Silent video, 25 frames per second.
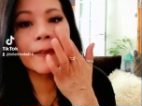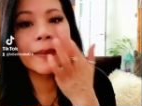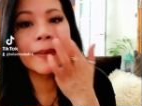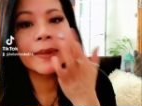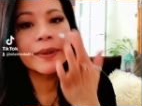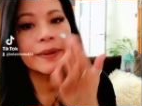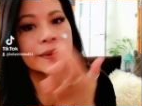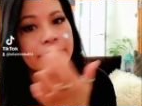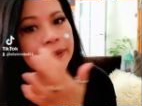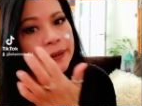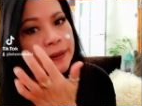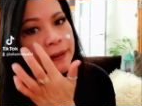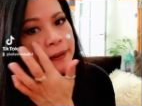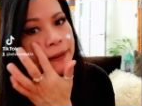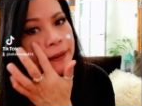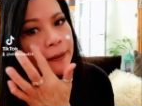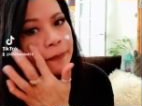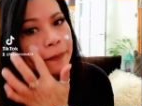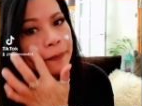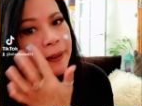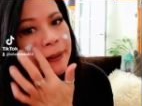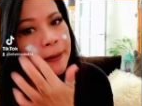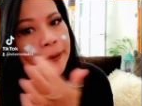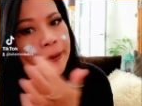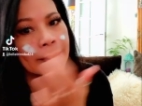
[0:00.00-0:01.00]
You just
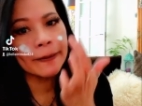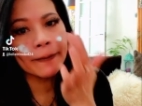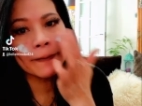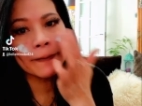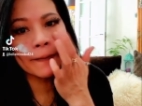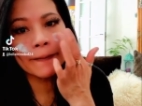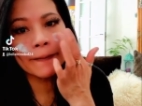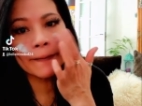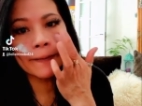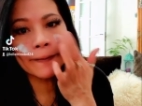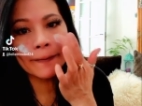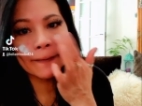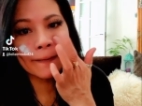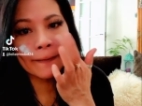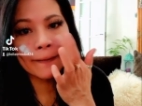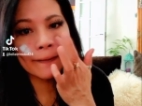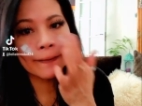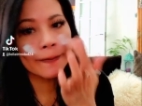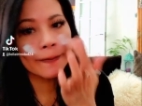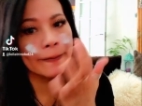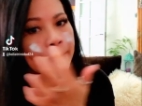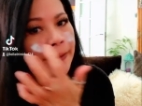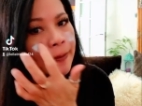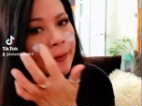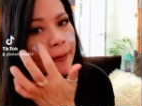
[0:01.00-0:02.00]
stop it
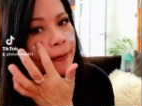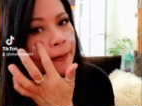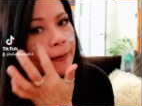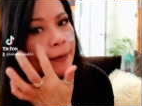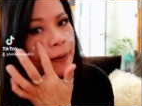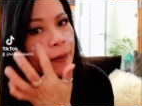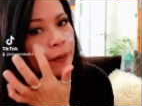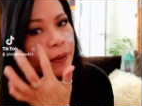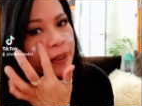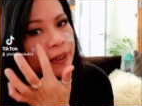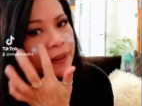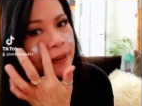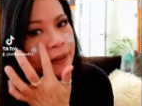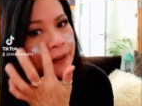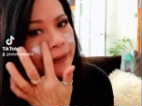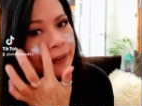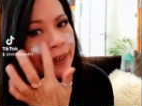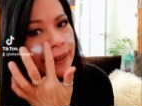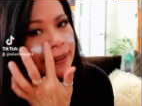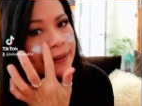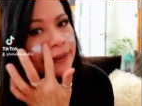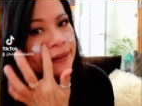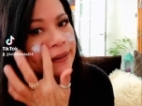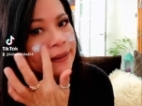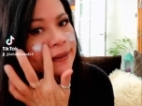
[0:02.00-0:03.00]
where the
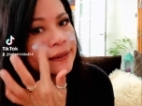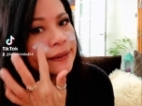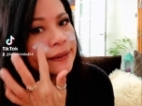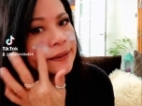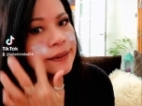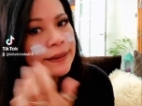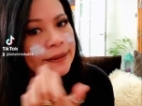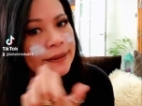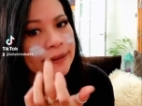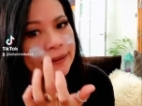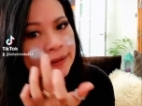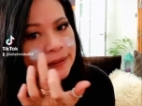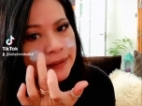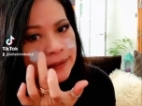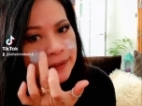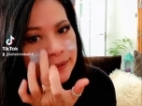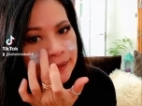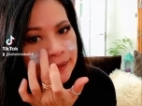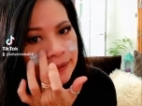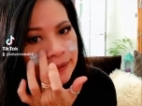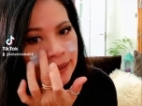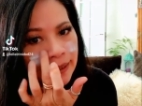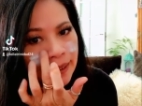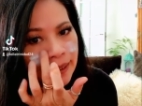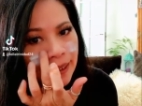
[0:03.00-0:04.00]
redness is.
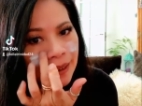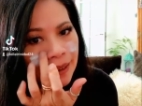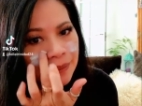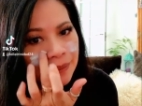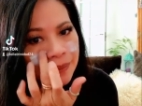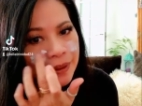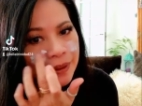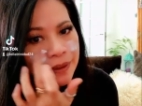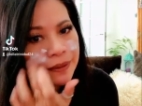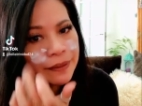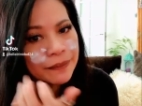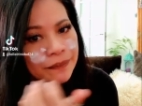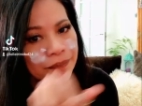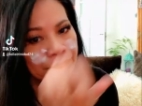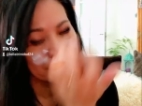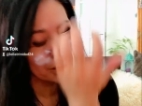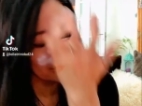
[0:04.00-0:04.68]
I have a